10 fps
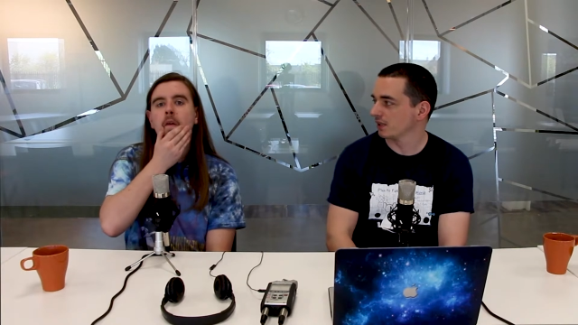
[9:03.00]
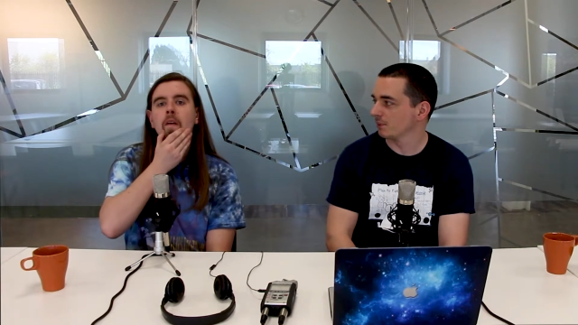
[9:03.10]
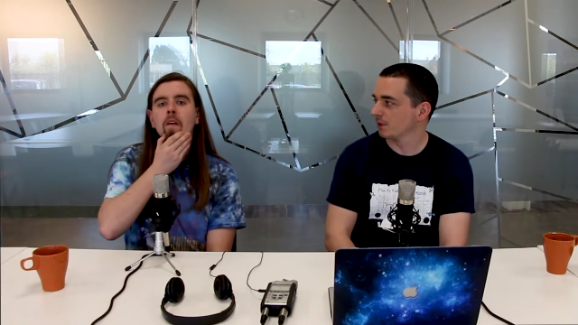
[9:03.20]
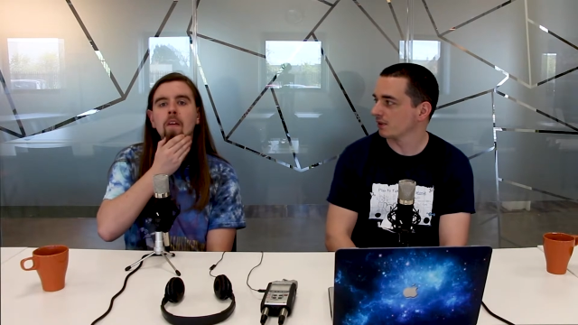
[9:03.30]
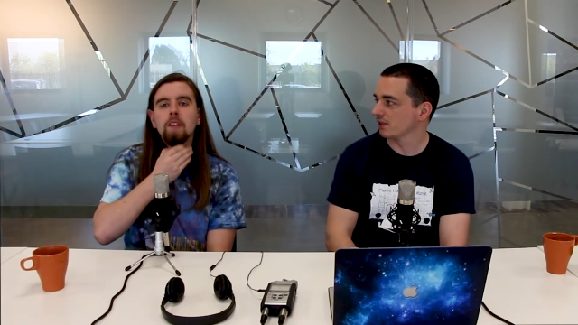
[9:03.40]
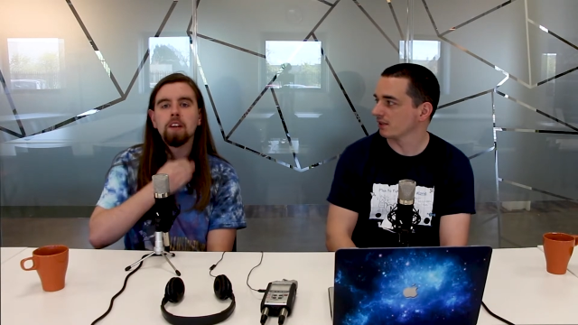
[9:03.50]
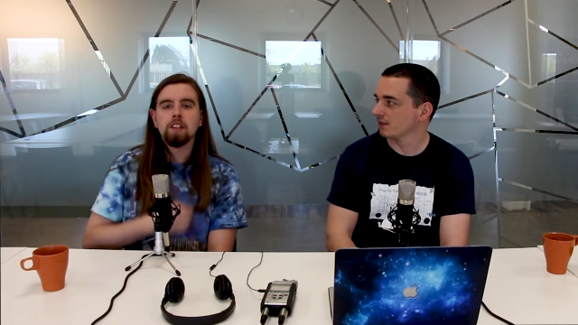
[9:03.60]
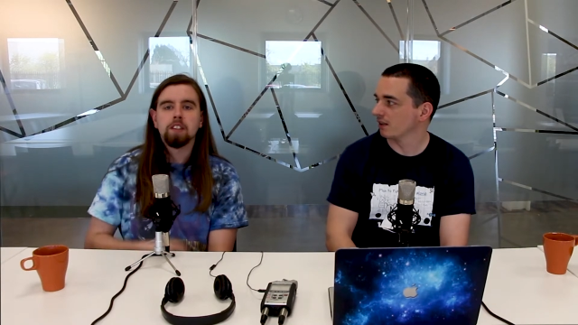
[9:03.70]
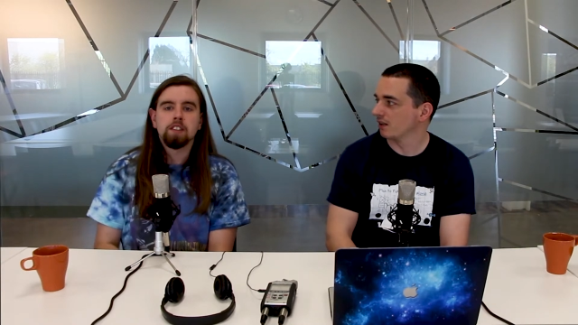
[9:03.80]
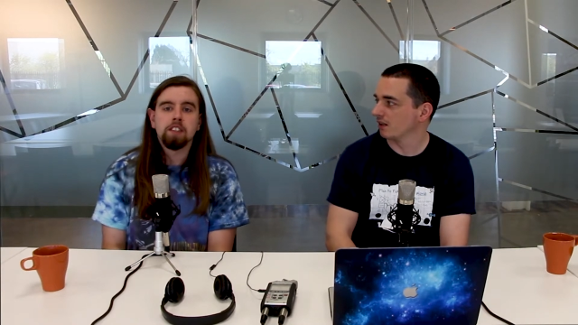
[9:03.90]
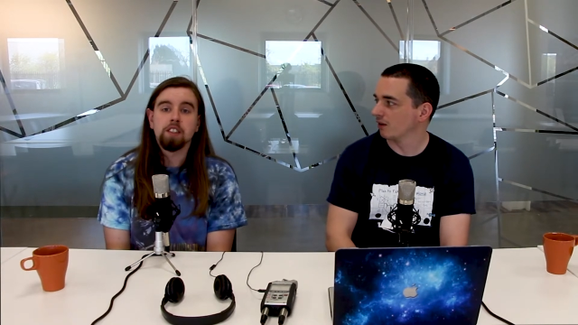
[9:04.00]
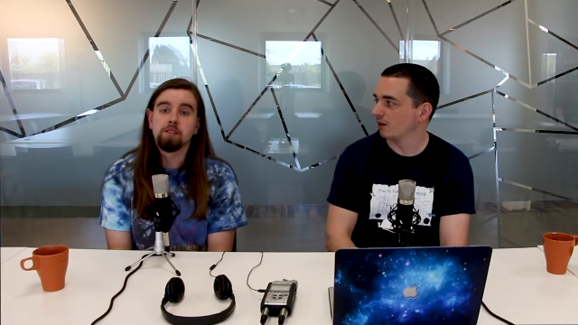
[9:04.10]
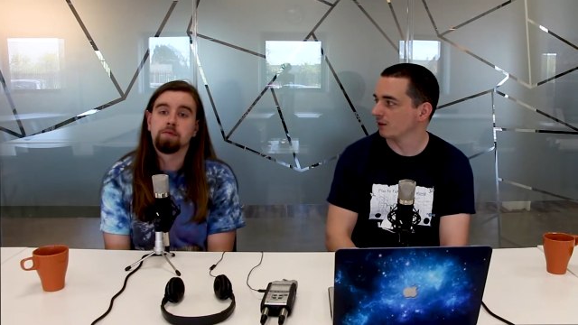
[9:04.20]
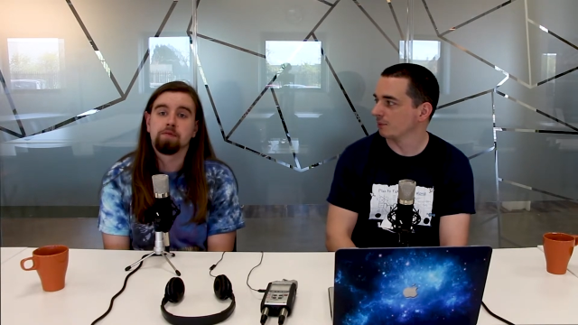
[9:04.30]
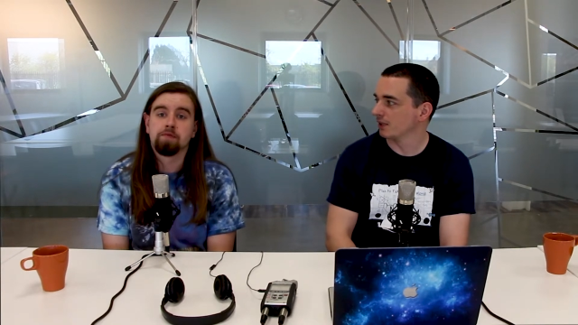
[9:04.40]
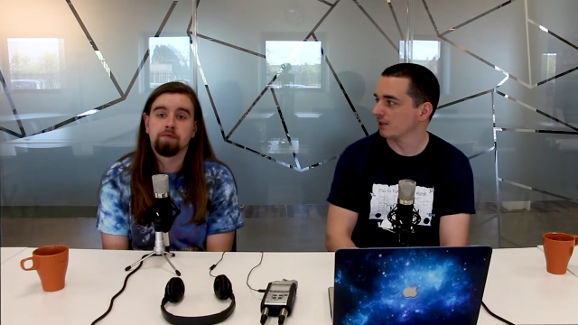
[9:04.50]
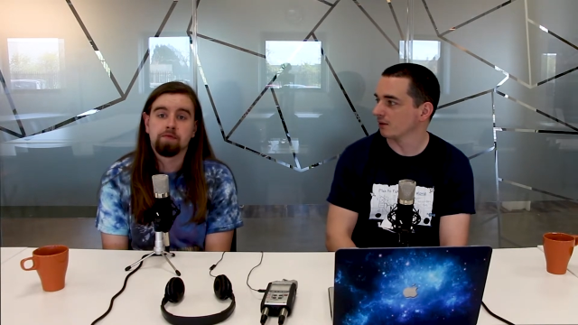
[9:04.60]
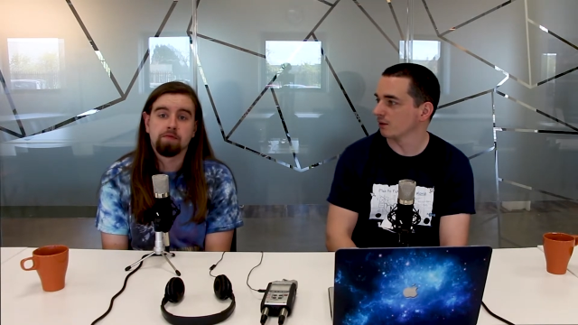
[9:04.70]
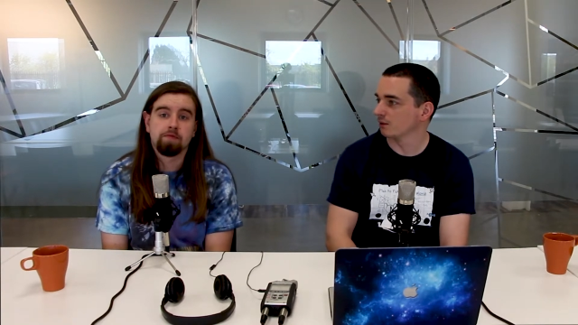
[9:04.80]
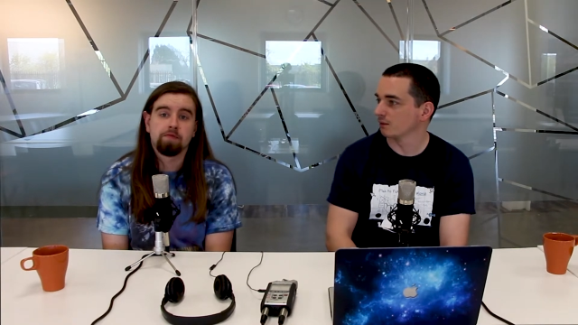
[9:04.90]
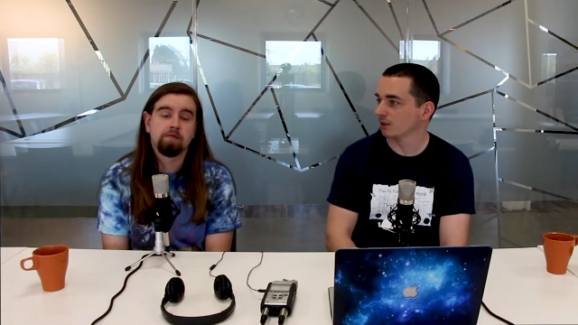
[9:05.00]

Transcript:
Speaker 1: kind of person, yeah. all your mates are going,